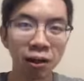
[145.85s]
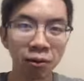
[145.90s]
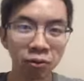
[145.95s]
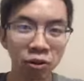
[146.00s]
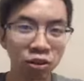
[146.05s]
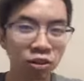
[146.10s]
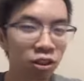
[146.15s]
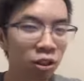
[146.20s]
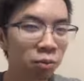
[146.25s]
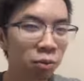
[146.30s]

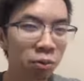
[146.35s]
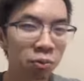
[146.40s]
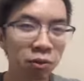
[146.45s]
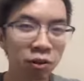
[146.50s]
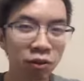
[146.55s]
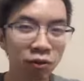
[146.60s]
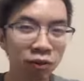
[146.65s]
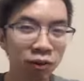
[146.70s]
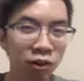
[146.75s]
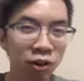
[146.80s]
there's going to be
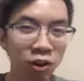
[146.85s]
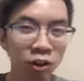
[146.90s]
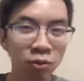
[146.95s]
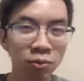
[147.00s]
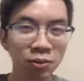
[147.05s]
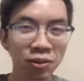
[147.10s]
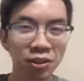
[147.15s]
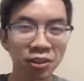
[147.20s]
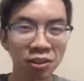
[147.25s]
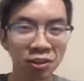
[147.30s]
beautiful
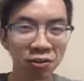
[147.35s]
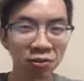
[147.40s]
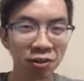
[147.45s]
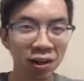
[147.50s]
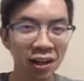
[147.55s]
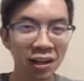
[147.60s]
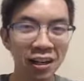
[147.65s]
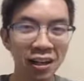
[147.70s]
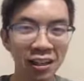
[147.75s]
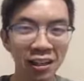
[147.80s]
homes on your
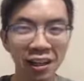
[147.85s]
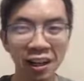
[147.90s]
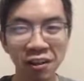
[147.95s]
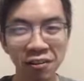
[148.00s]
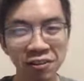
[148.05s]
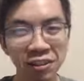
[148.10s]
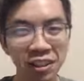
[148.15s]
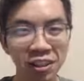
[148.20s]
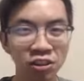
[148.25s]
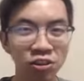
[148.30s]
right and
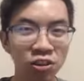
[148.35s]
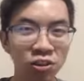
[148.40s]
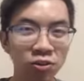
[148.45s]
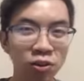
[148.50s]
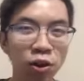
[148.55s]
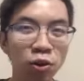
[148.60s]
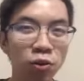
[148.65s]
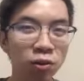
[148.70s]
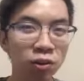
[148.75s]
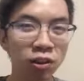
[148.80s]
left that sort
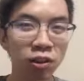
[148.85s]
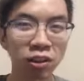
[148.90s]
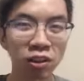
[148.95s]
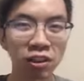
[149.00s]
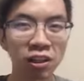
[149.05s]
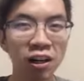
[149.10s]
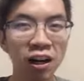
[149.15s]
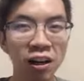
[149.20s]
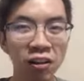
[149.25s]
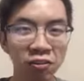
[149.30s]
of
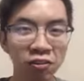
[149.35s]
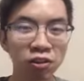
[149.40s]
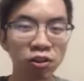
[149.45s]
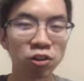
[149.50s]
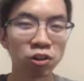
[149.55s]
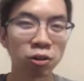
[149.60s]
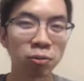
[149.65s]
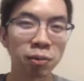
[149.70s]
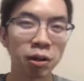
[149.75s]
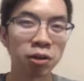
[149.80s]
overlook off
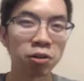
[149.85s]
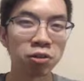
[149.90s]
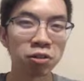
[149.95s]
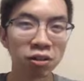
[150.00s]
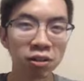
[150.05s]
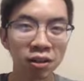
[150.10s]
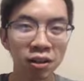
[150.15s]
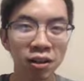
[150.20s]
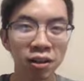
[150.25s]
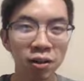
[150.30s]
Cougar
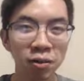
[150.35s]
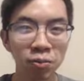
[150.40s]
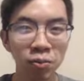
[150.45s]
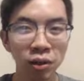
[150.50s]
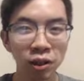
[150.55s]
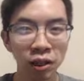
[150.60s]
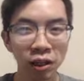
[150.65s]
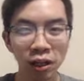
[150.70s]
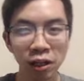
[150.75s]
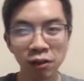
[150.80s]
Mountain.
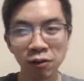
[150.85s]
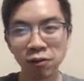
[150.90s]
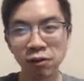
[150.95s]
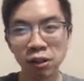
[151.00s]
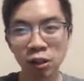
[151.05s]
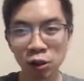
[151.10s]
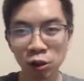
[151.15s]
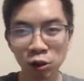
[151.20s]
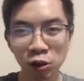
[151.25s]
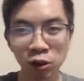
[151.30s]
But
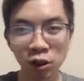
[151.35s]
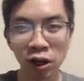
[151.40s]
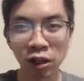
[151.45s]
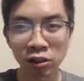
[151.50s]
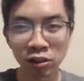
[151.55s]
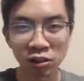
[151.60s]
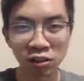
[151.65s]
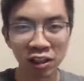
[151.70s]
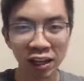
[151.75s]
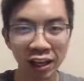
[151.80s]
you'll
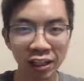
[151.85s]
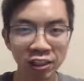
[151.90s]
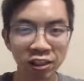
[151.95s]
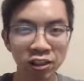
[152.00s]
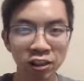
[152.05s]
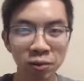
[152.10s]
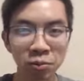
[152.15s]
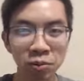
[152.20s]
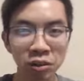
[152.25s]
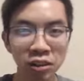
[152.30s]
also catch
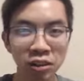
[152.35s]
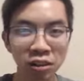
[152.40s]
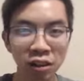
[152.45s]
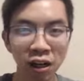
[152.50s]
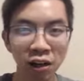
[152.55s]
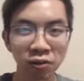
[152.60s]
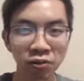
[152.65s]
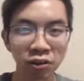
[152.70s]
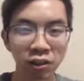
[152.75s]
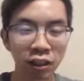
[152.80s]
glimpses
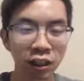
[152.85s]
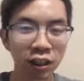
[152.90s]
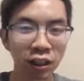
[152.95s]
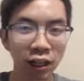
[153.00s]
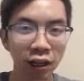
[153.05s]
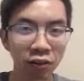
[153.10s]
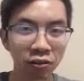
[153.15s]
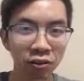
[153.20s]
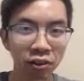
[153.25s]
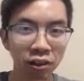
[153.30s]
off to the
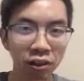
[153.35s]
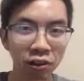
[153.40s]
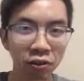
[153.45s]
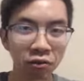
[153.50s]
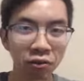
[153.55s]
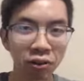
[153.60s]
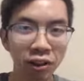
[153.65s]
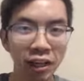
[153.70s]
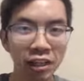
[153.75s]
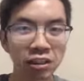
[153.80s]
left
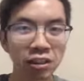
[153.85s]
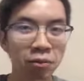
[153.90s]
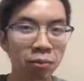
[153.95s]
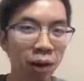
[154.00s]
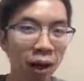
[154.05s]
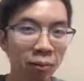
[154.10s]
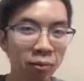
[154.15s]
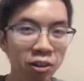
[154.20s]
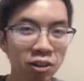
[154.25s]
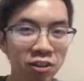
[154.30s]
of Lake
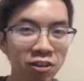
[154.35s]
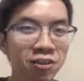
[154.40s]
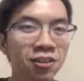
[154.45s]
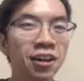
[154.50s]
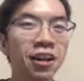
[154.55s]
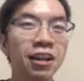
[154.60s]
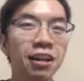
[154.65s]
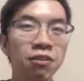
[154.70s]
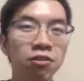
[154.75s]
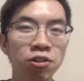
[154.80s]
Sammamish,
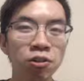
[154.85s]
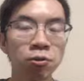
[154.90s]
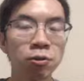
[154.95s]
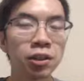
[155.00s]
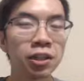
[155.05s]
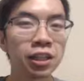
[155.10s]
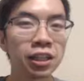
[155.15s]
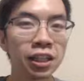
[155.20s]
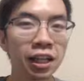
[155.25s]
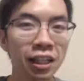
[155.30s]
and if you're
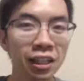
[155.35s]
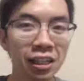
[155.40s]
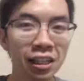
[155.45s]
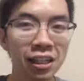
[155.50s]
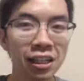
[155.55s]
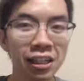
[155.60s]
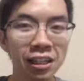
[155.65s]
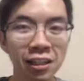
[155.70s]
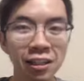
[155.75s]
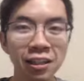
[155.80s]
really
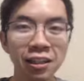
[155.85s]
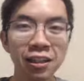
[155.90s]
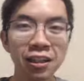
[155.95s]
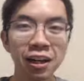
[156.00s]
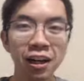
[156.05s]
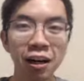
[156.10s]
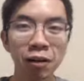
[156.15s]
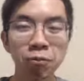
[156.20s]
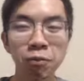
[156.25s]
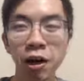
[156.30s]
lucky,
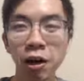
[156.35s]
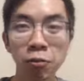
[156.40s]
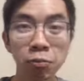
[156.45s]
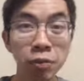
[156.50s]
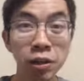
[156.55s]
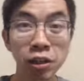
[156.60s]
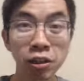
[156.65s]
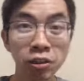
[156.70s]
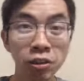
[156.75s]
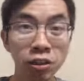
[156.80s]
Mount
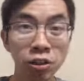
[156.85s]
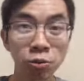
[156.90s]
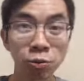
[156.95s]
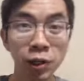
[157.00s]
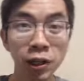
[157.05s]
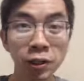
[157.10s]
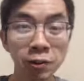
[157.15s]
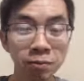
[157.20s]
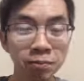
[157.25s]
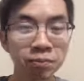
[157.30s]
Baker as
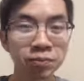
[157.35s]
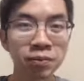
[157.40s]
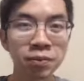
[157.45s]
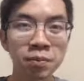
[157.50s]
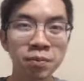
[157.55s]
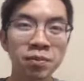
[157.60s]
well.